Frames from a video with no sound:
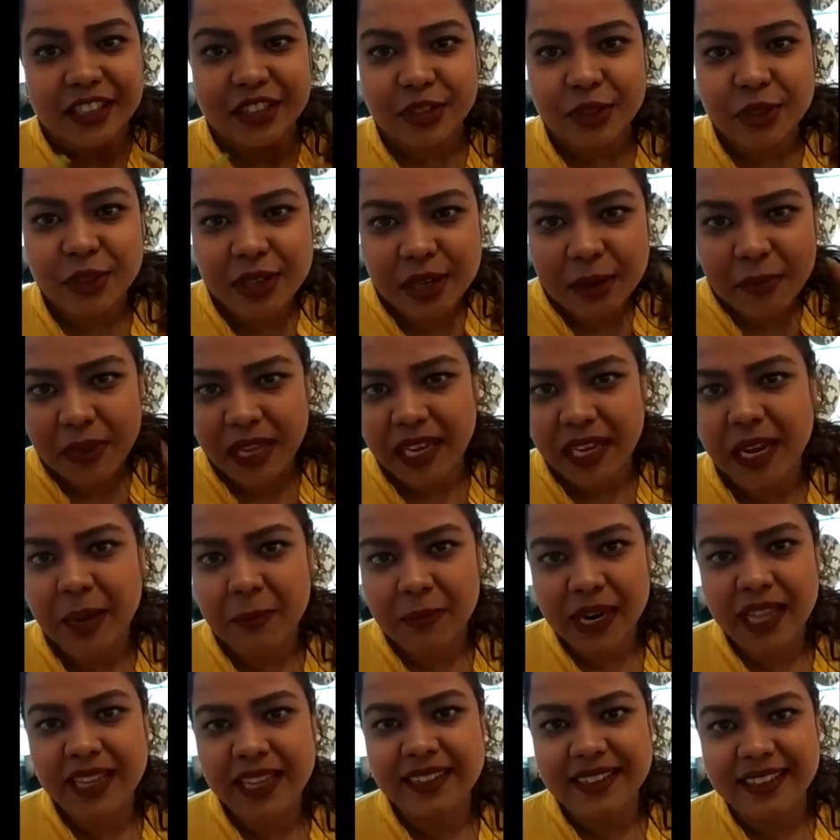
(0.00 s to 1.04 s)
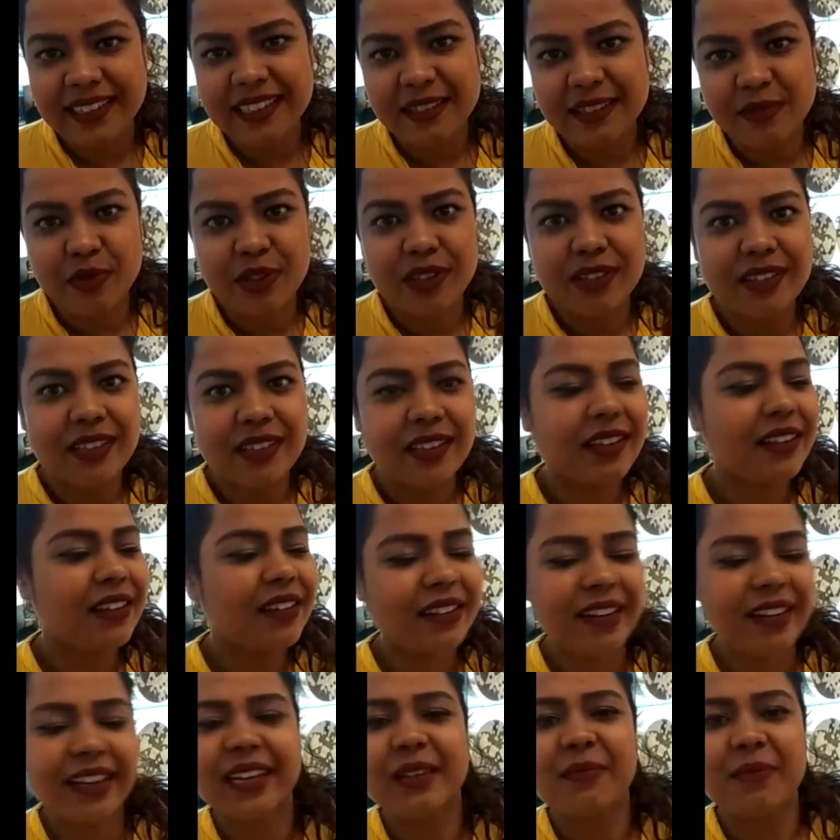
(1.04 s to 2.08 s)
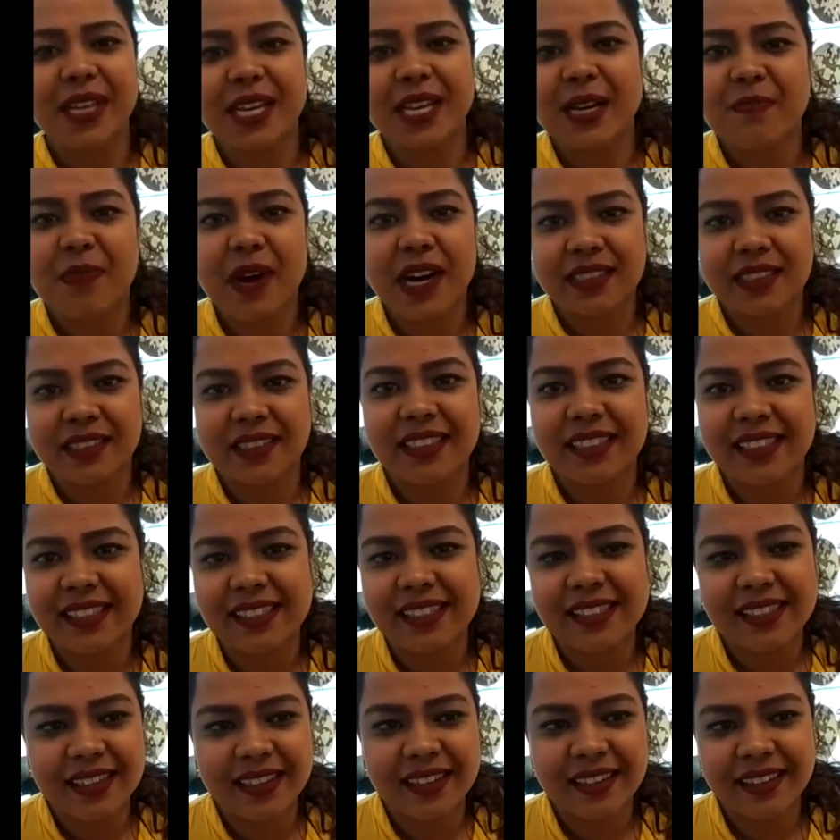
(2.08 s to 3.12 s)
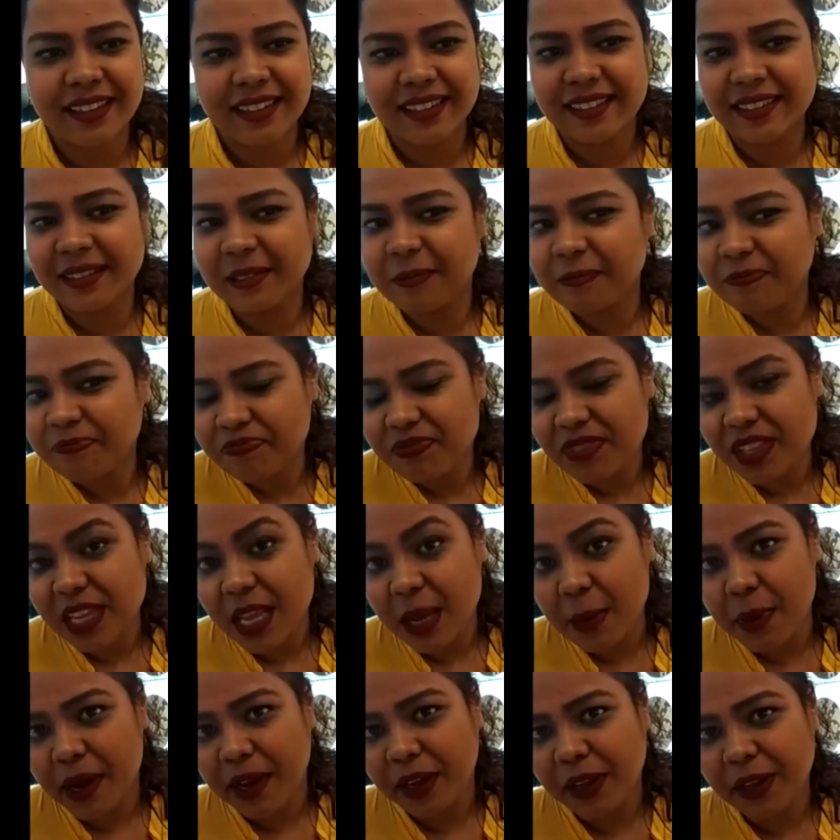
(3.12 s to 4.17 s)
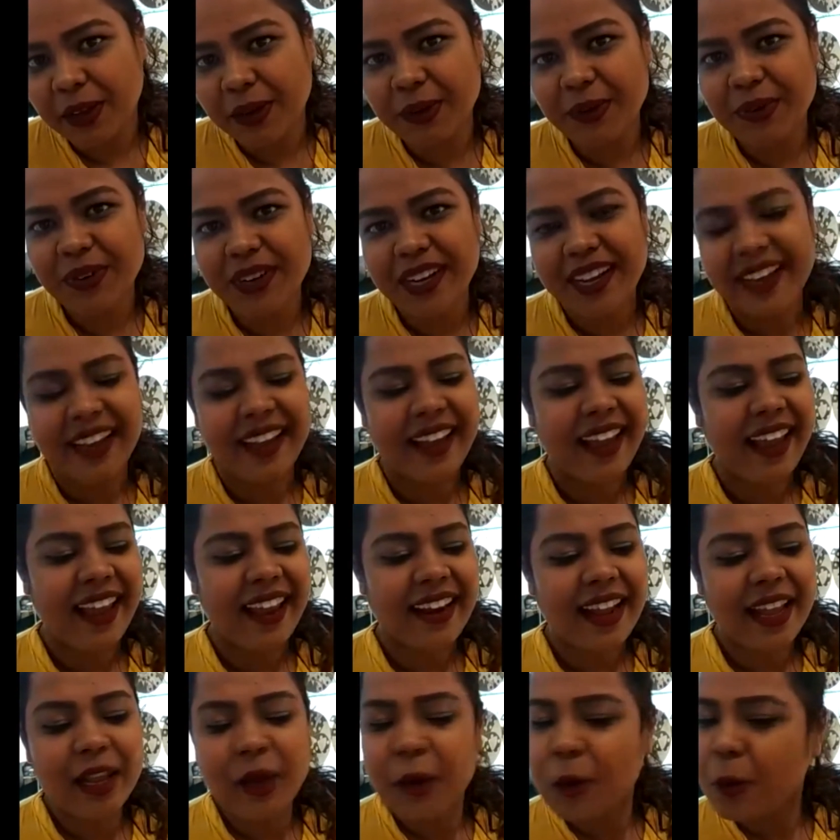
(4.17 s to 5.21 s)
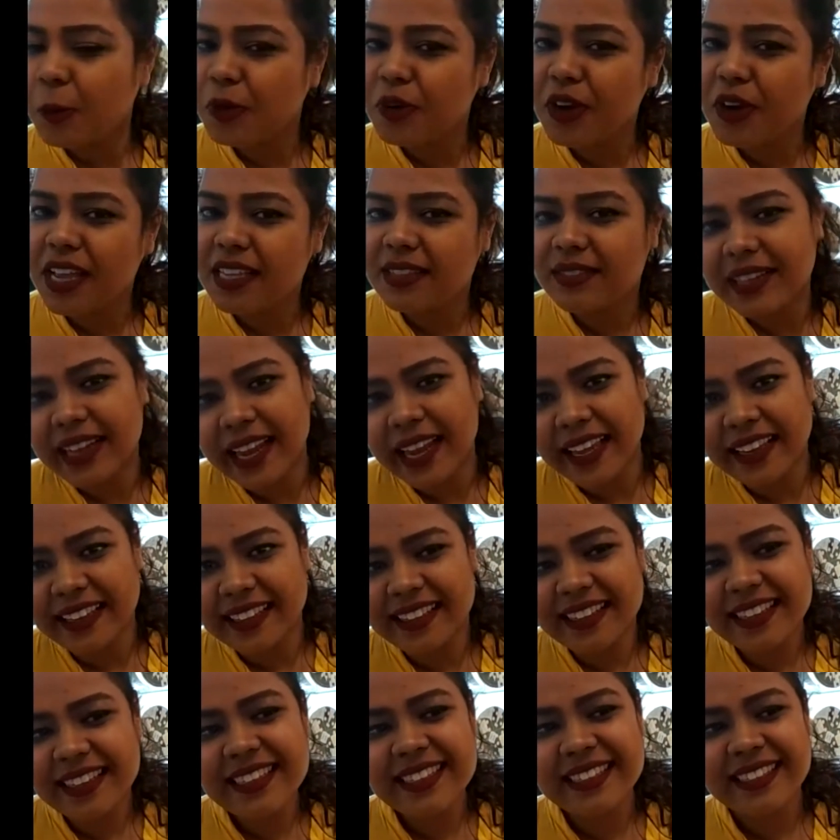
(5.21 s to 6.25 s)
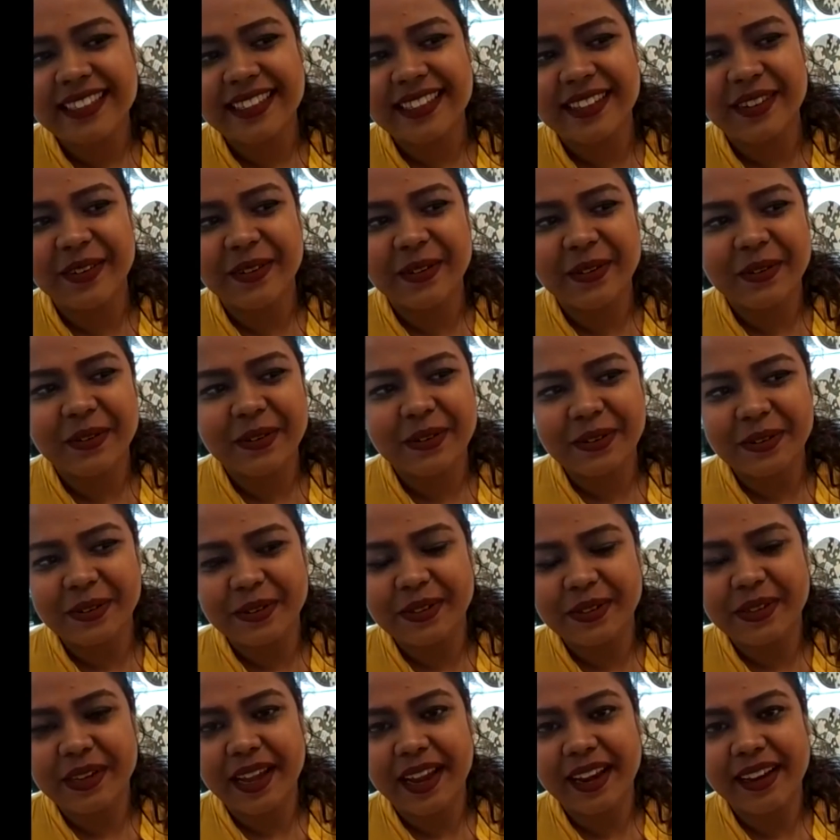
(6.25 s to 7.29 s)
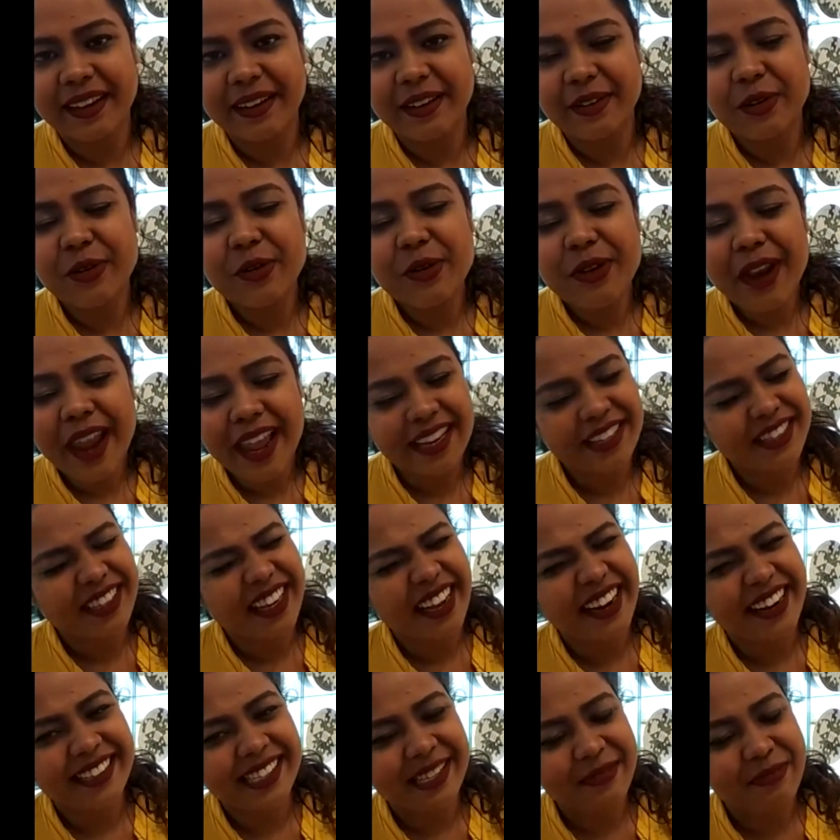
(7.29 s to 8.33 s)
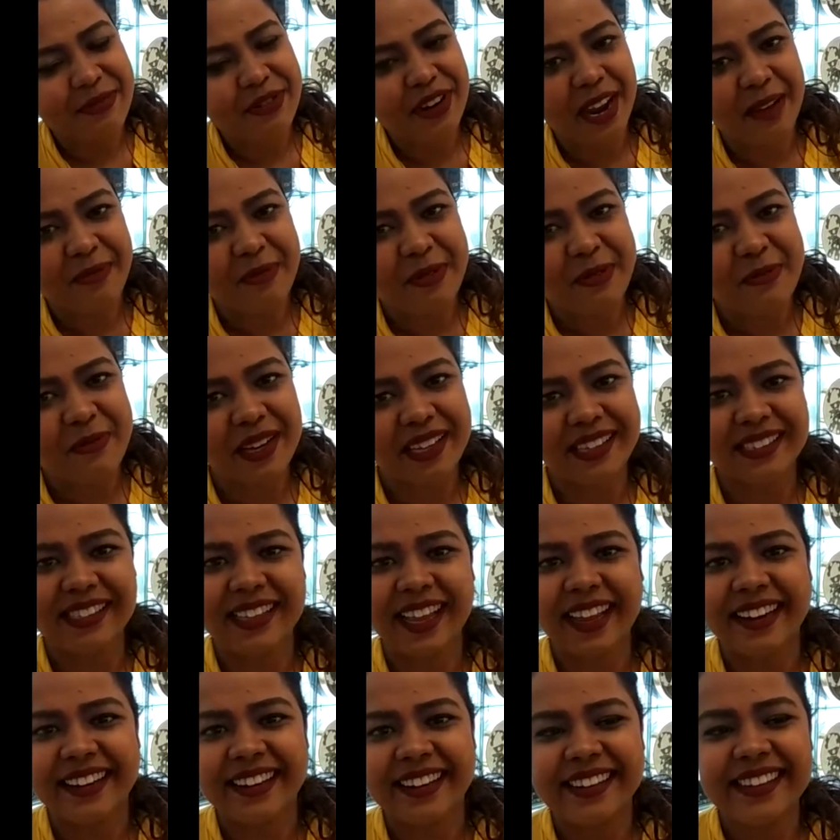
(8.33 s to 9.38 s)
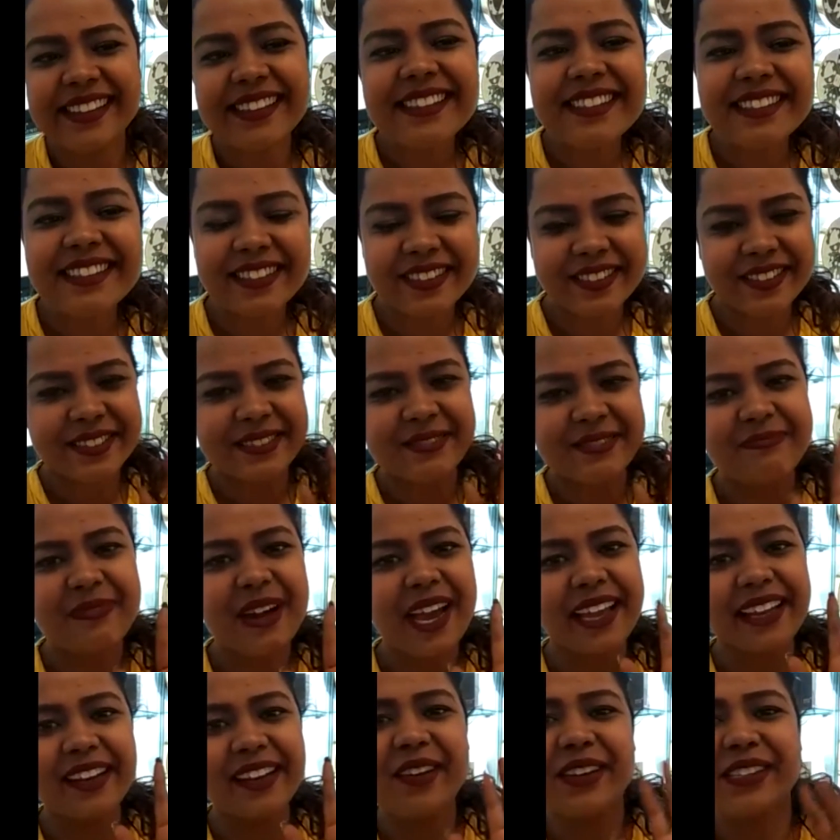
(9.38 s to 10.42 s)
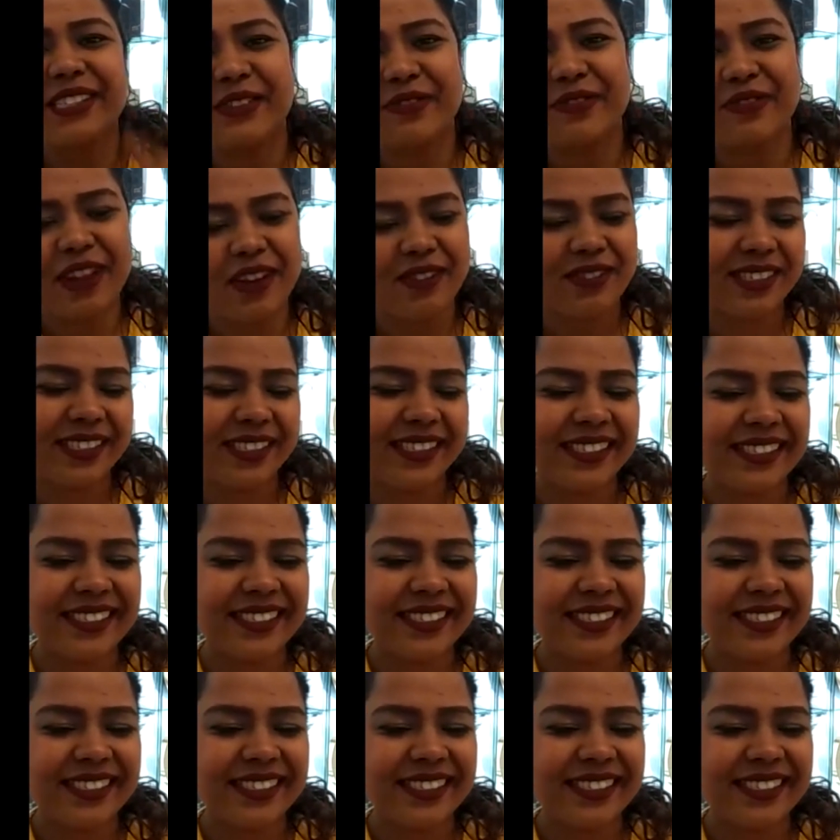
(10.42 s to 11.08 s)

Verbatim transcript: Sugar makeup like this with the great makeup artist nearby you. And I hope you guys will like this. So like, share and subscribe to my channel. Lots of love.